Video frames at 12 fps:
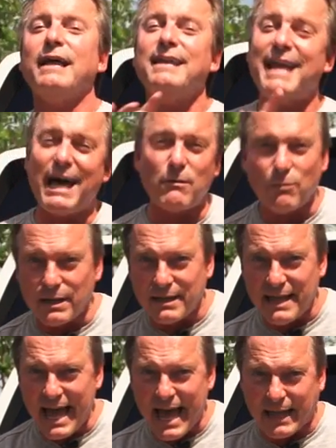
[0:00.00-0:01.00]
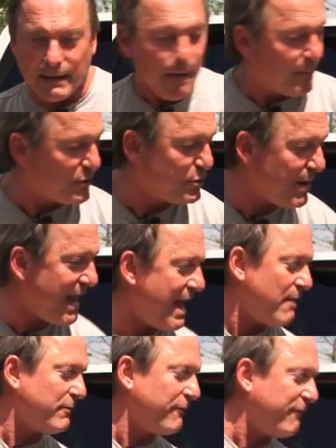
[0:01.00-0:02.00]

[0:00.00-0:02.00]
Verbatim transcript: Not only that, but you have a